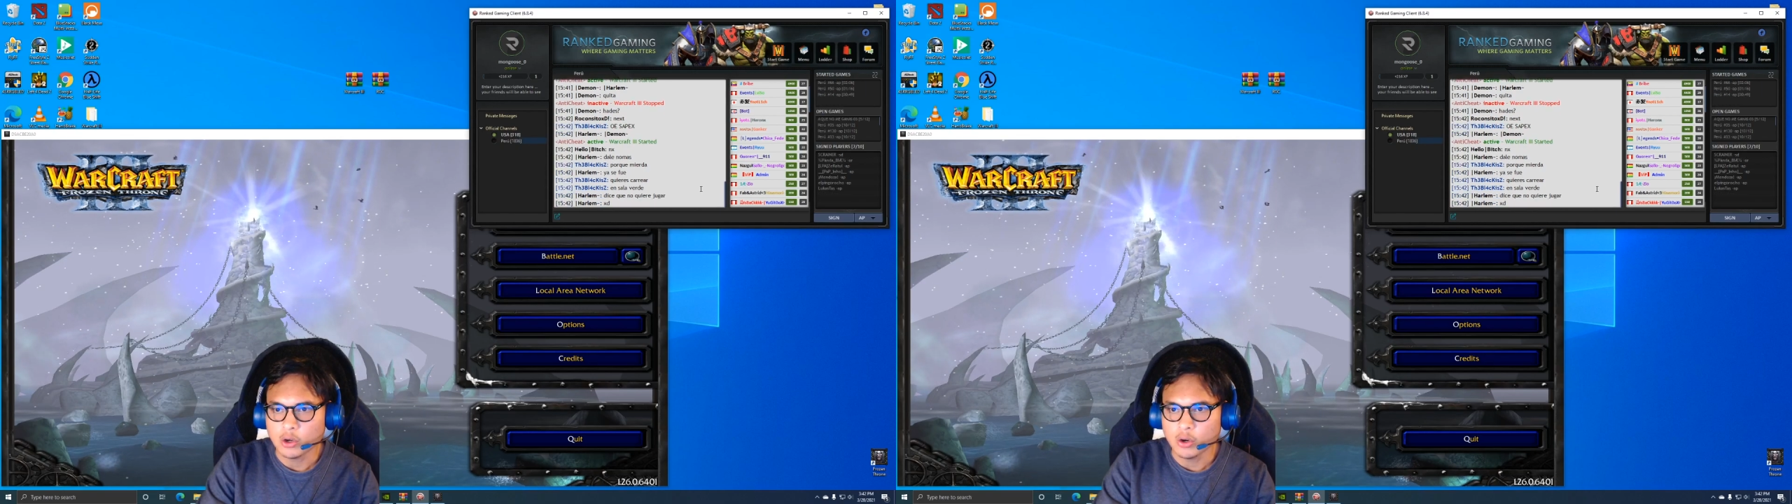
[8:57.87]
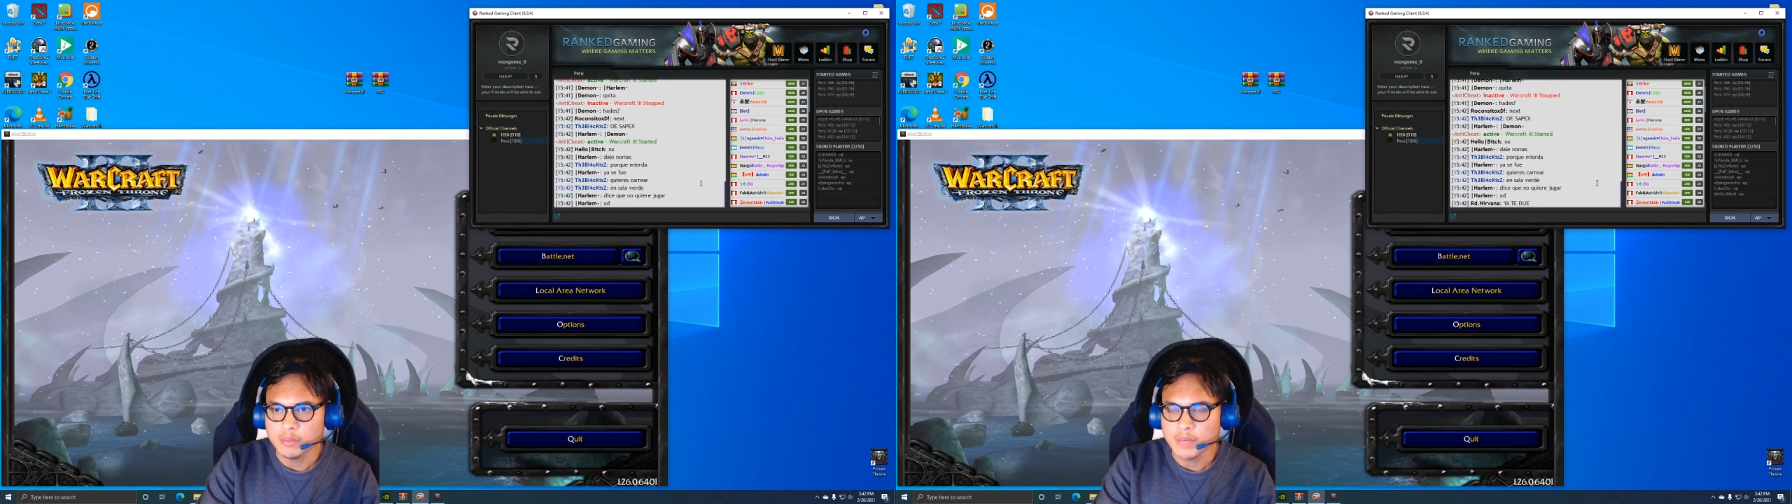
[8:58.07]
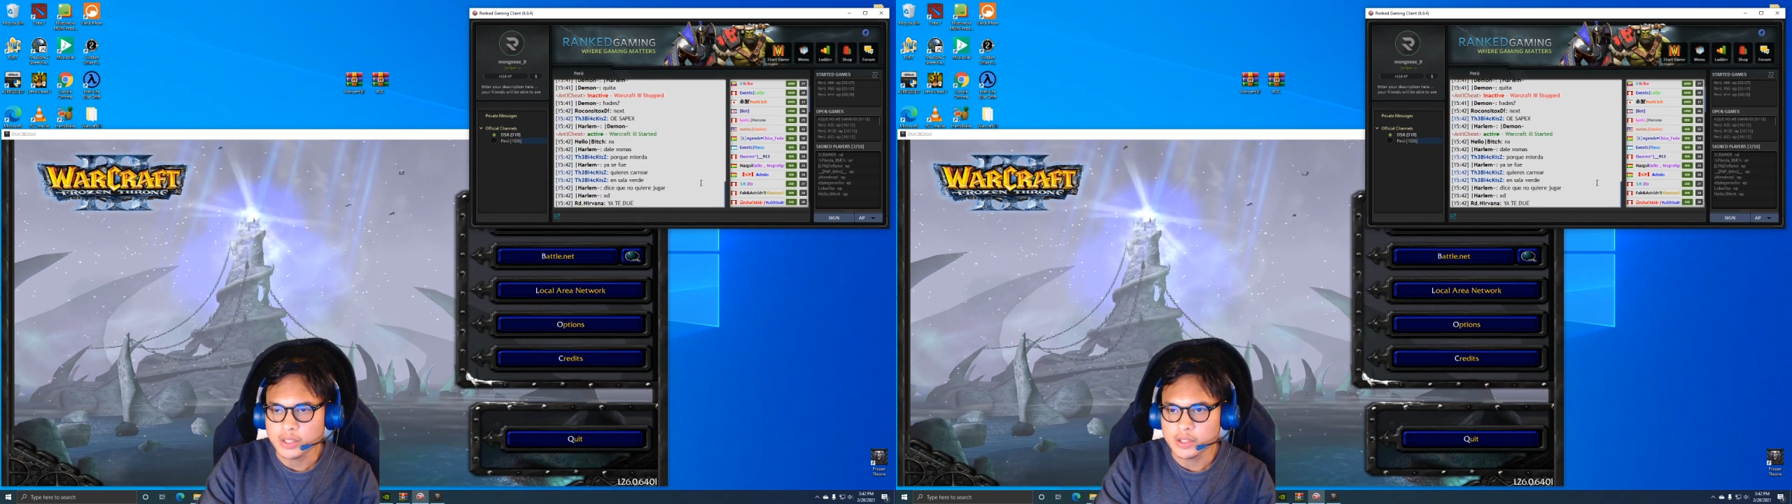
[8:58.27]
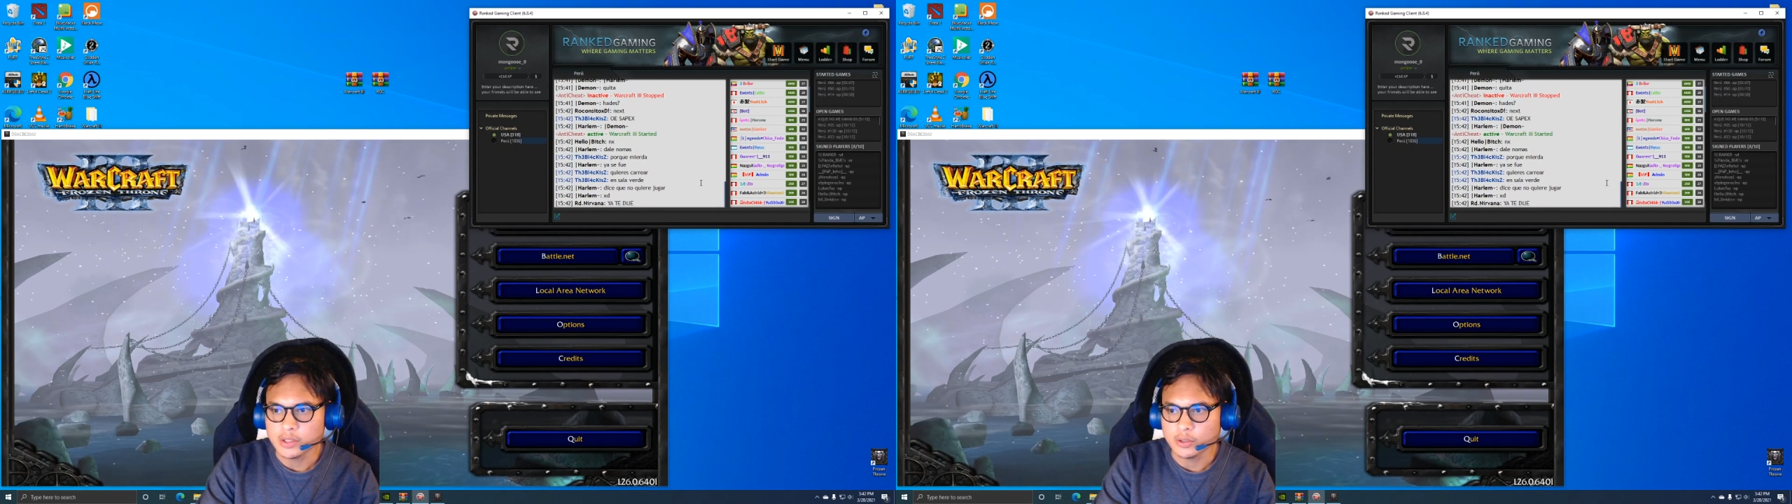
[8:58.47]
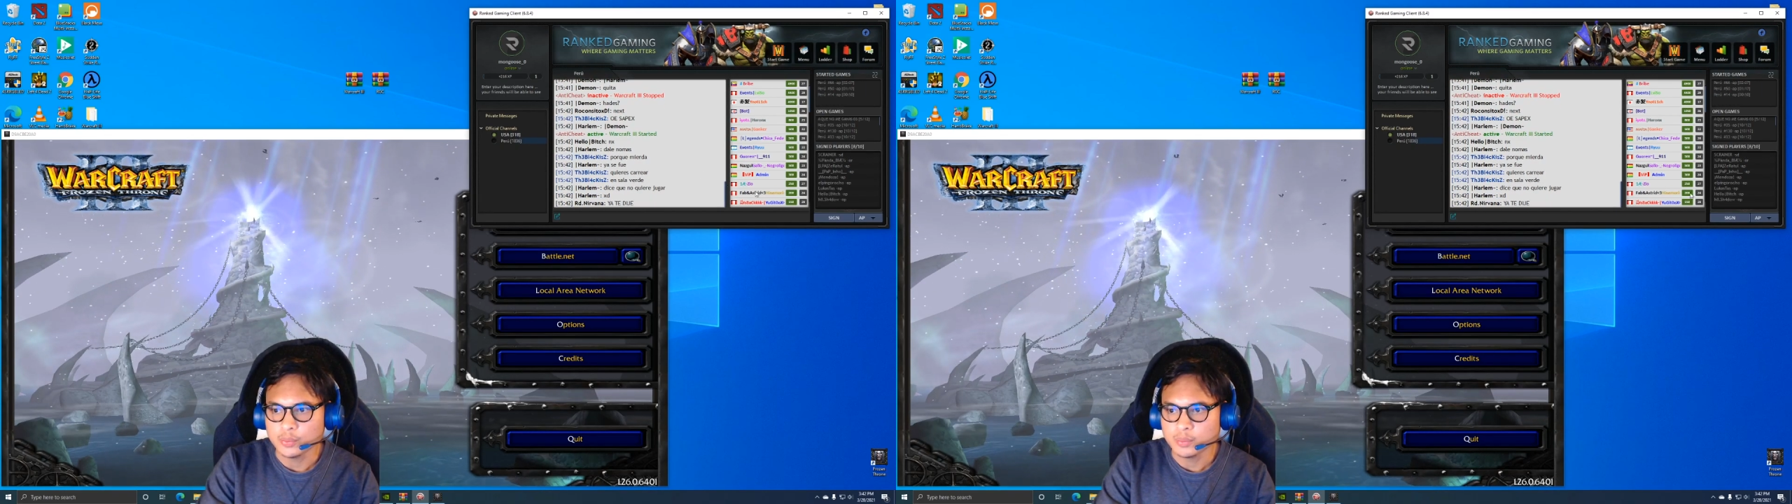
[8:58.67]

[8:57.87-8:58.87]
going back here,